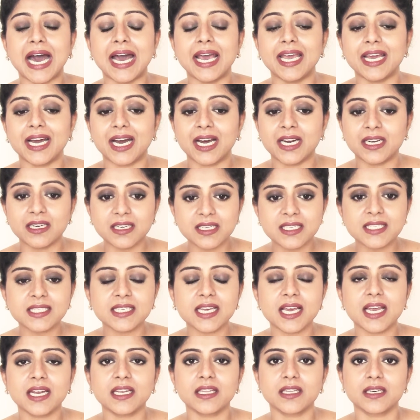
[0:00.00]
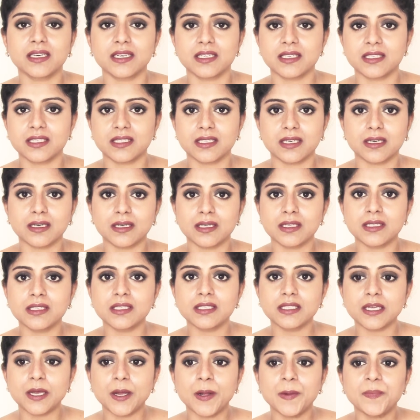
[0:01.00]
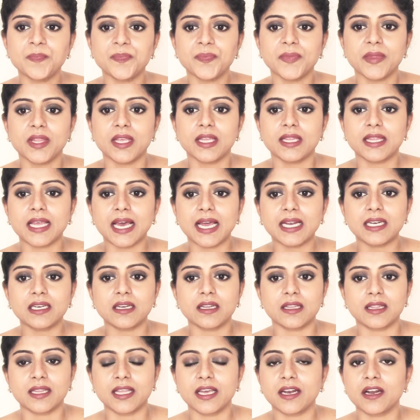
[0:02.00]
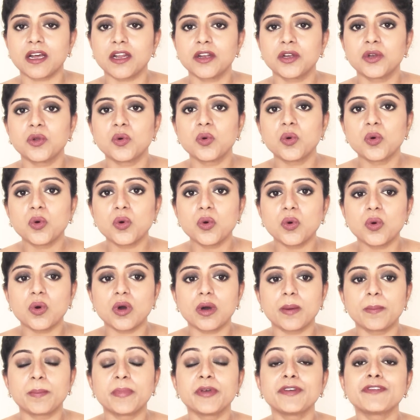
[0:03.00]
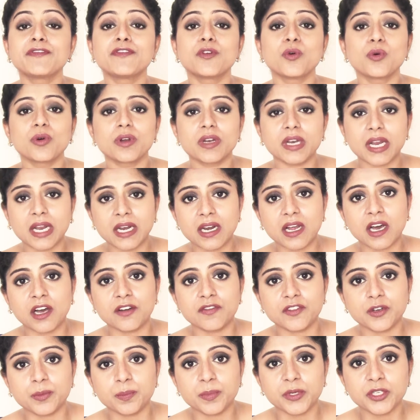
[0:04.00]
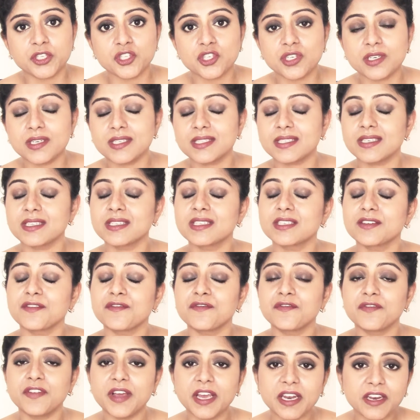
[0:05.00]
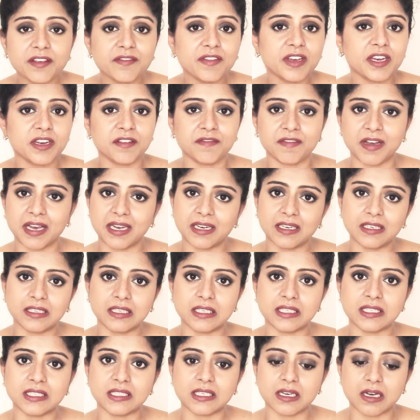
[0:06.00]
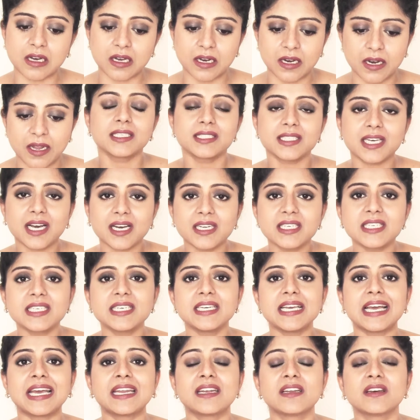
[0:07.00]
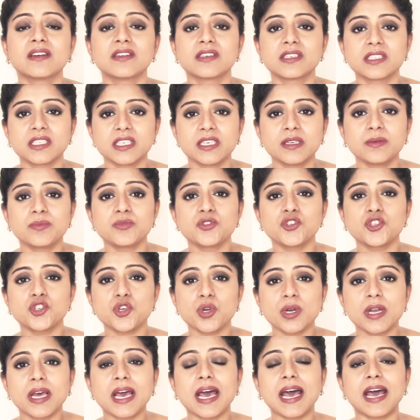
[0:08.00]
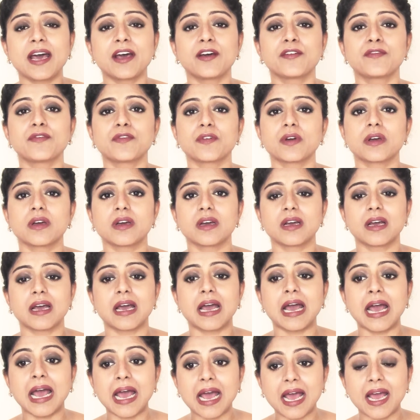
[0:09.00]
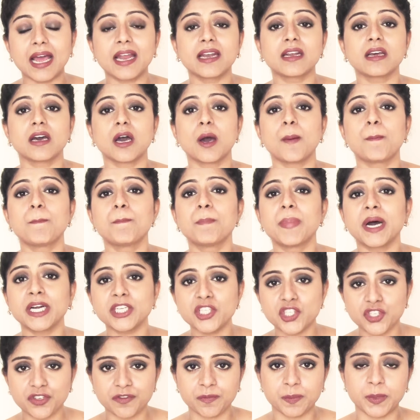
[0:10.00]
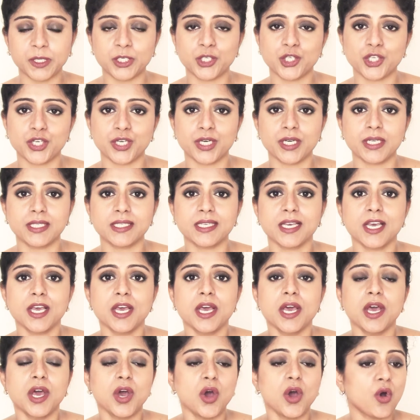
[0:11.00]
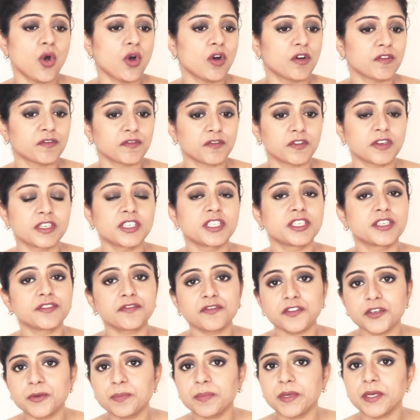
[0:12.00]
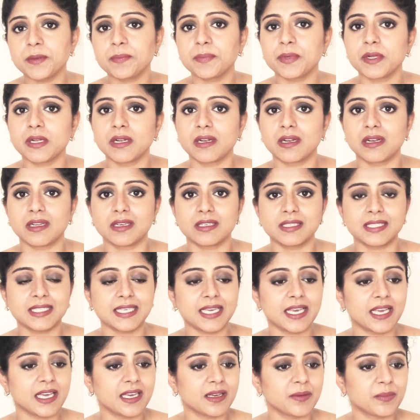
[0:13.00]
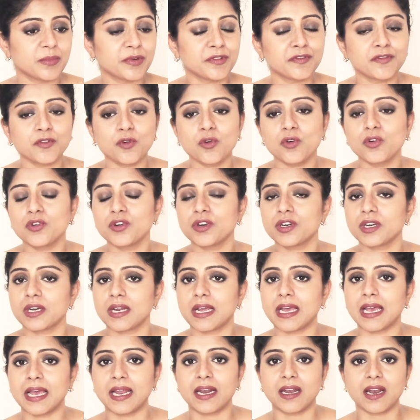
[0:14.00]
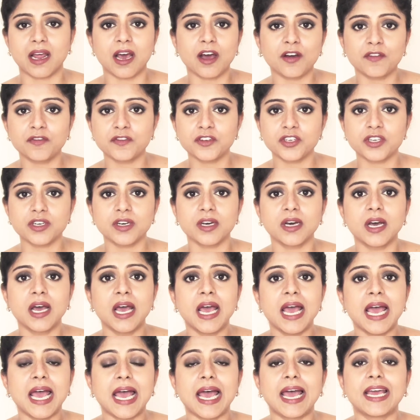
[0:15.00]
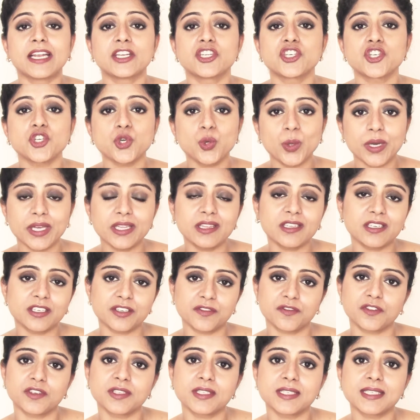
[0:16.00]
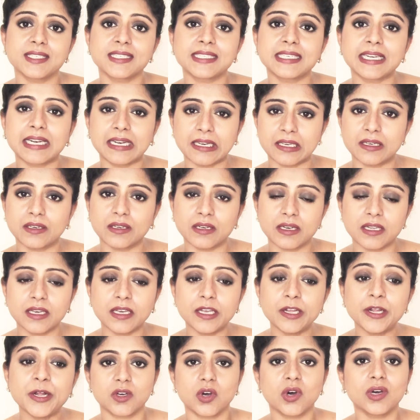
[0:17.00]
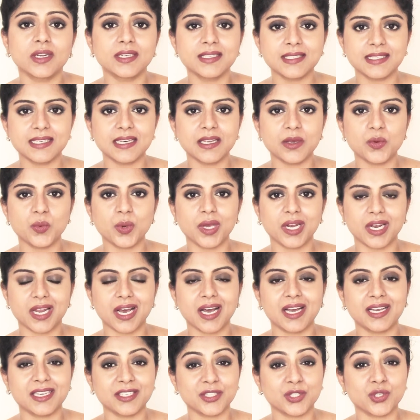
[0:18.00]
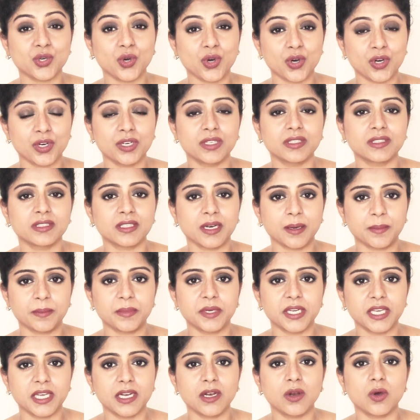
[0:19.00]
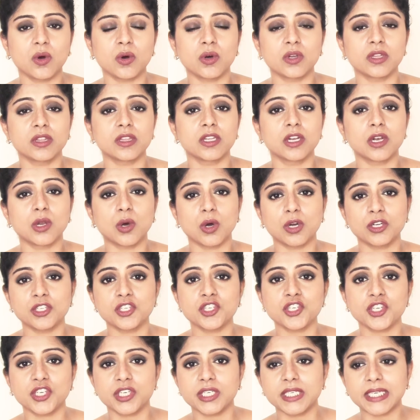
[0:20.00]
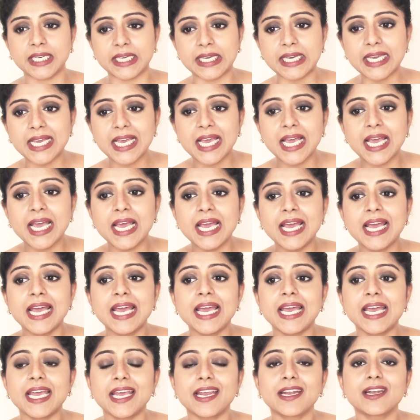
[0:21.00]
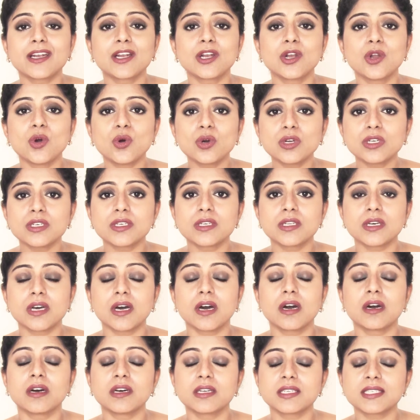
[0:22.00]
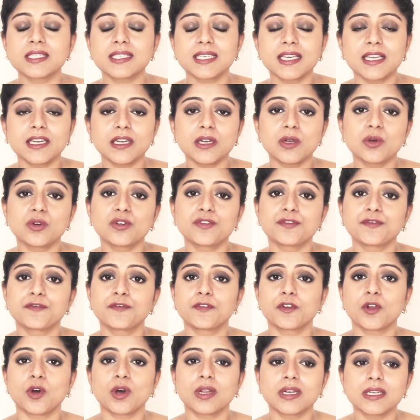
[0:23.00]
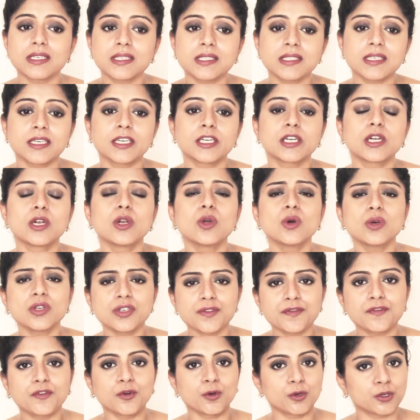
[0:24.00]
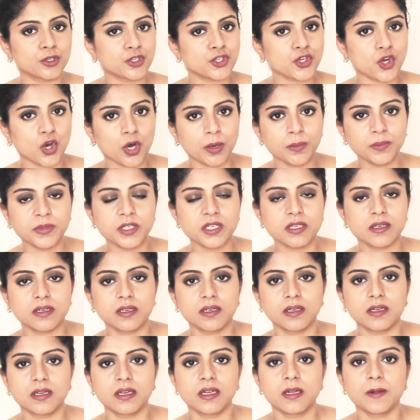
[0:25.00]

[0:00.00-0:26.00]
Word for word: I understand the concerns that there are no before and after pictures. It's a very, very valid concern. Tati and her team should have had a bunch of pictures of different people saying before and after and showing the differences clearly. Honestly, when I saw her thumbnail on the launch day, her skin looked flawless. It looked photoshopped,